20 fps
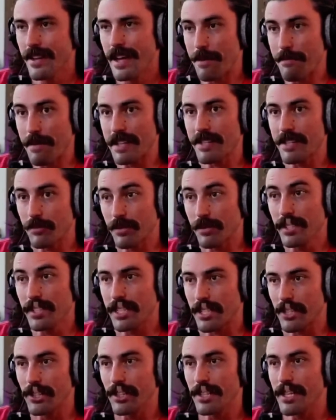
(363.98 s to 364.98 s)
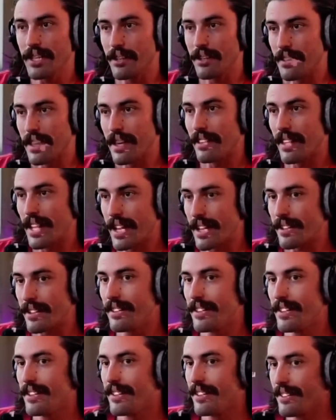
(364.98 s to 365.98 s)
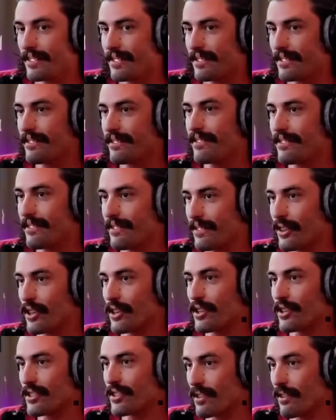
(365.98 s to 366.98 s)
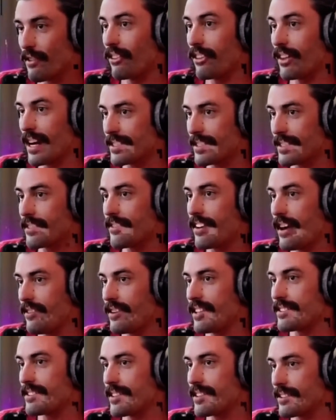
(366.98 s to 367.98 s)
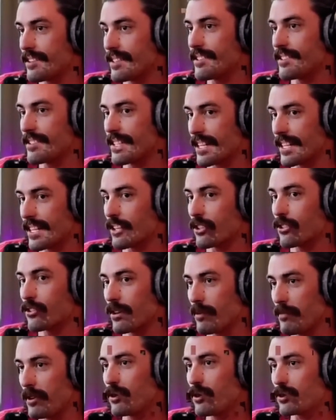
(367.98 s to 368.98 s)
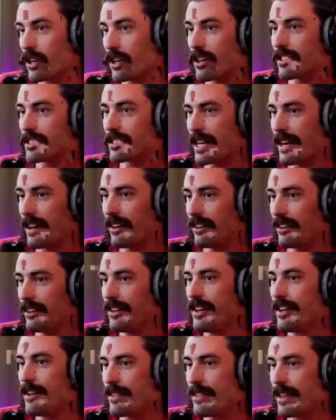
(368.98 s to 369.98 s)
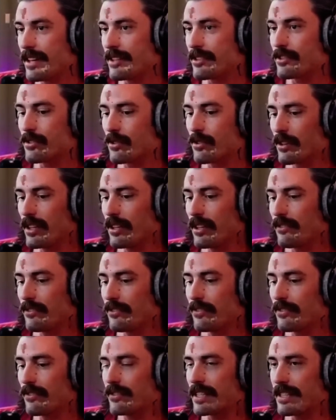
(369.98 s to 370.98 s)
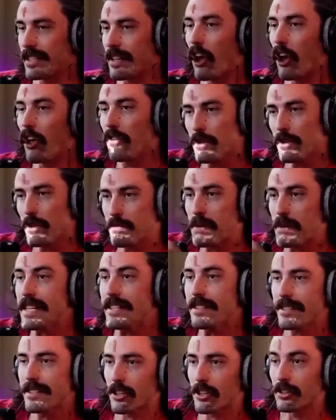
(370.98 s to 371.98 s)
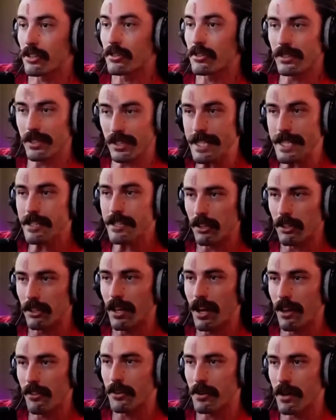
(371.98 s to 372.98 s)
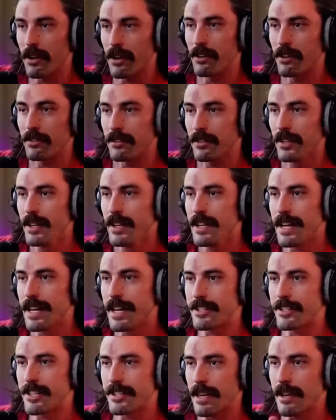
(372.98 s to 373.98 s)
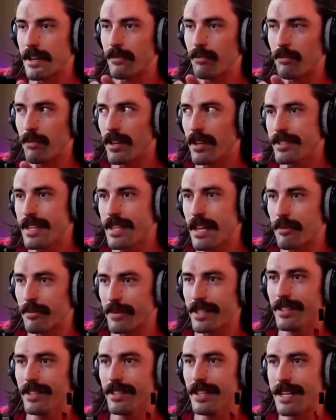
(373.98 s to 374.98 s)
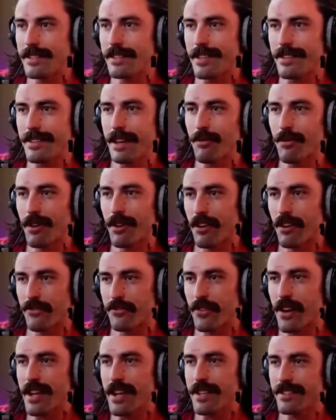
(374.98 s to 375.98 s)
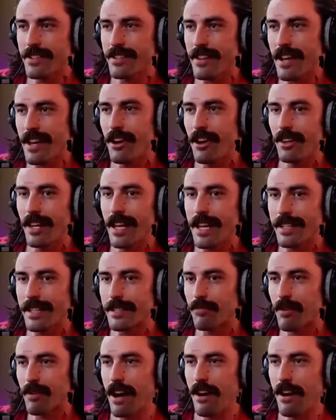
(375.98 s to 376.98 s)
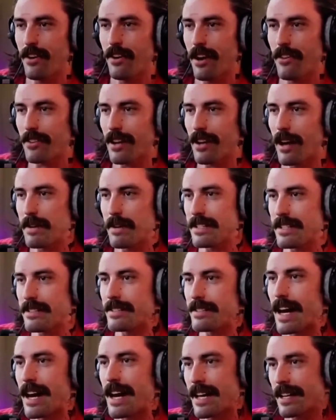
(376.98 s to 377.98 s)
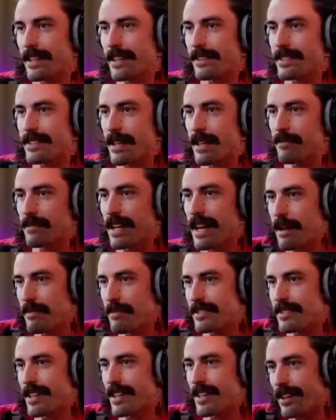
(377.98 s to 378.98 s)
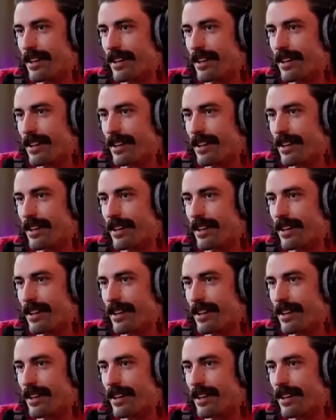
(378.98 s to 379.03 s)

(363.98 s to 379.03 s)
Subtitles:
makes it really clear that, like, there's lots of evidence that this is like a criminal cartel that is sort of, because all those pieces are legal on their own. It's just that once they realize that they were all friends and they all like to profit off of companies dying at the same time, it's like,